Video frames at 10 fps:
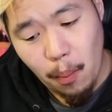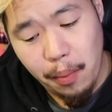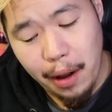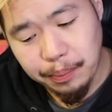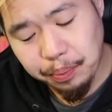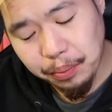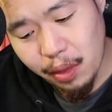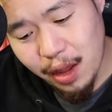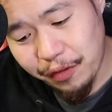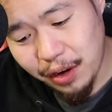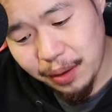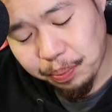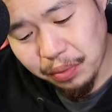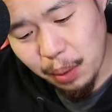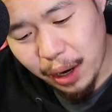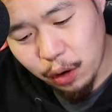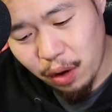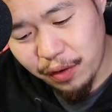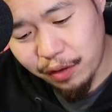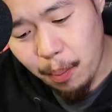but definitely
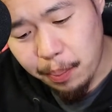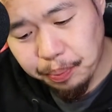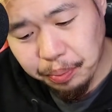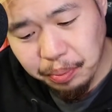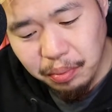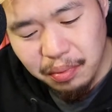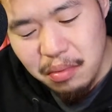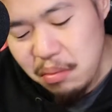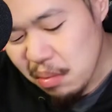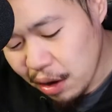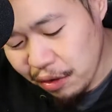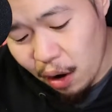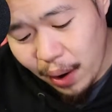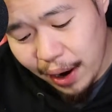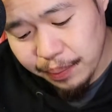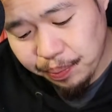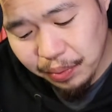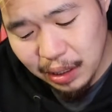microwave is it's all right.